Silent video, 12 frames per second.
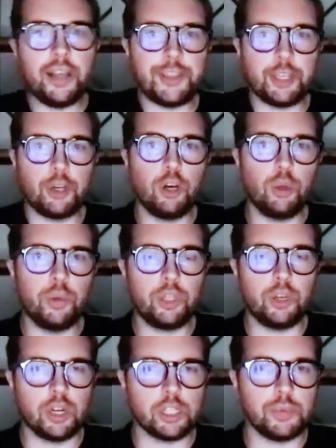the goal with
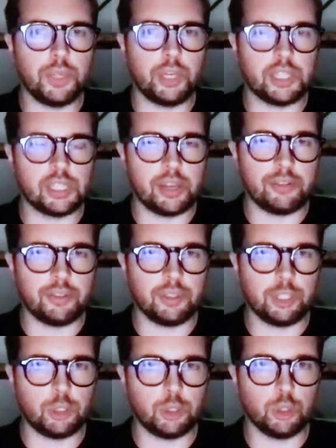August Media is definitely
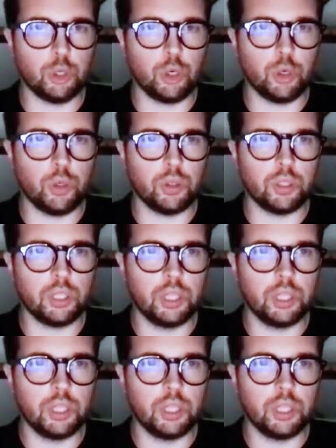to go,